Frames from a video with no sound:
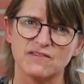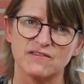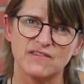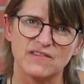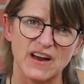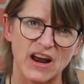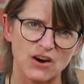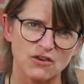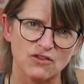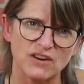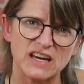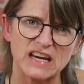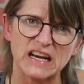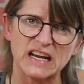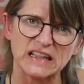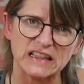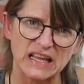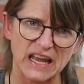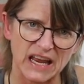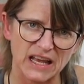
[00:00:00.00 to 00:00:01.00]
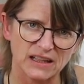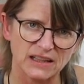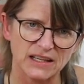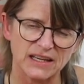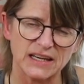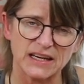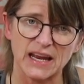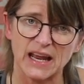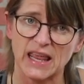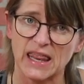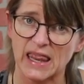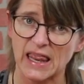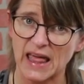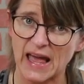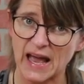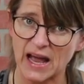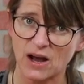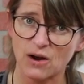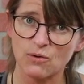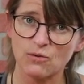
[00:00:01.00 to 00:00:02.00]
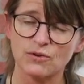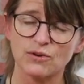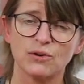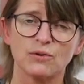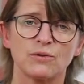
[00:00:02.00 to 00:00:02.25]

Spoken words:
very clearly and loud,